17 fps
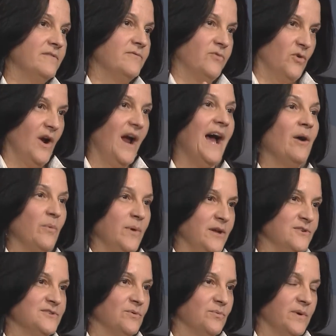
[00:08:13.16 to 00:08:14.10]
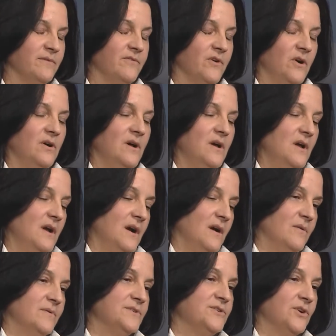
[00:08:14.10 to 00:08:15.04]
for how we use the windfall,
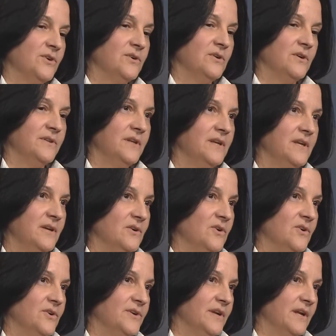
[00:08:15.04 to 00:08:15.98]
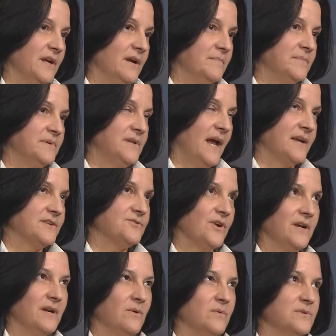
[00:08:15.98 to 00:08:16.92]
a return on the earned income tax
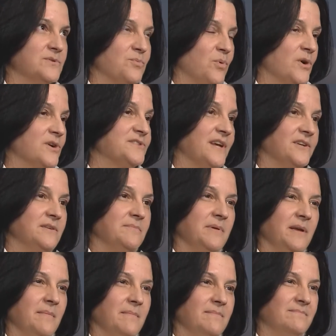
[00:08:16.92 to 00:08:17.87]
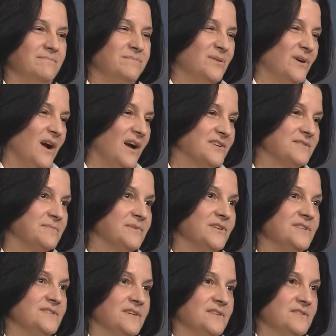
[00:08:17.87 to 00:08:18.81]
credit, which works out to be
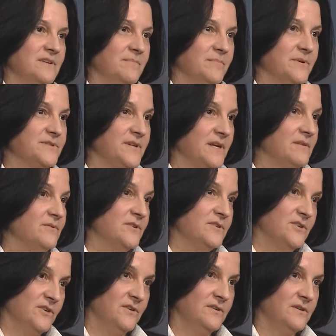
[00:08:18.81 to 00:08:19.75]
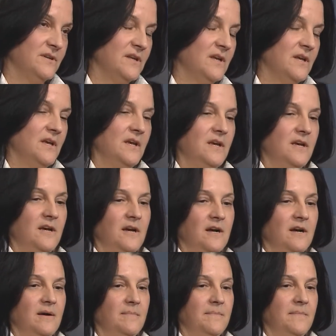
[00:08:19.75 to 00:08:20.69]
approximately 60% return,
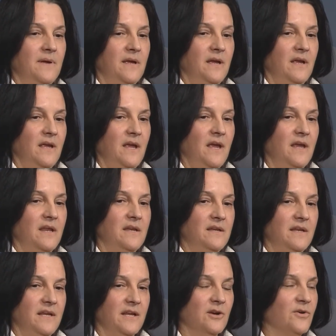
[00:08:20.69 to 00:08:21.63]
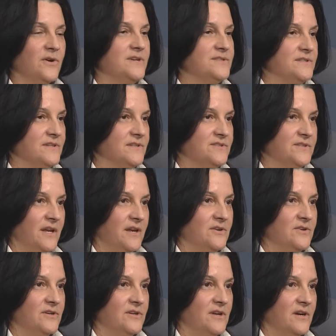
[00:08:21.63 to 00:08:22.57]
and increase in the
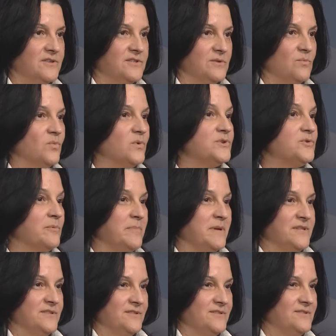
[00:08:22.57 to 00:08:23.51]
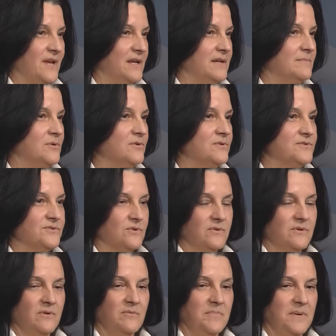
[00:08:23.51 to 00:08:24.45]
standard deduction, which would be sustainable,
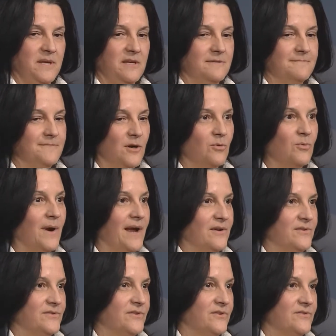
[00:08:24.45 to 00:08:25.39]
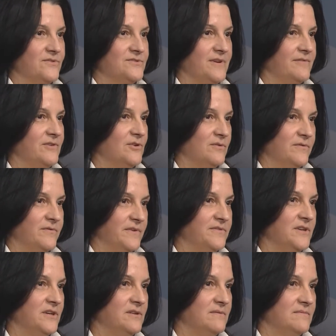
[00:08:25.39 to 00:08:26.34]
so it would be around
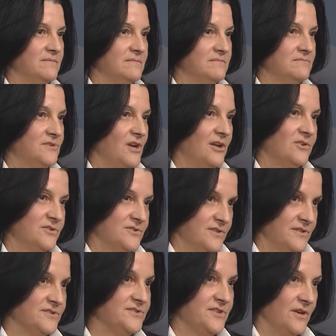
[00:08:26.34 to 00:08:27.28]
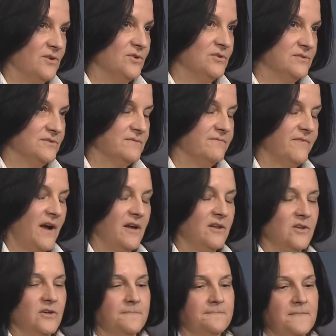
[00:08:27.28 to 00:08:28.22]
$750 on the single
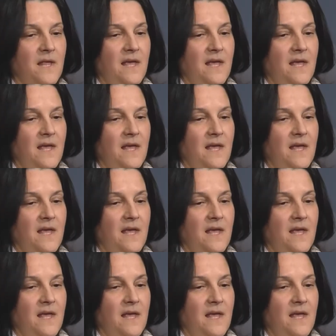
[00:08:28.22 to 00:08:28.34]
filer,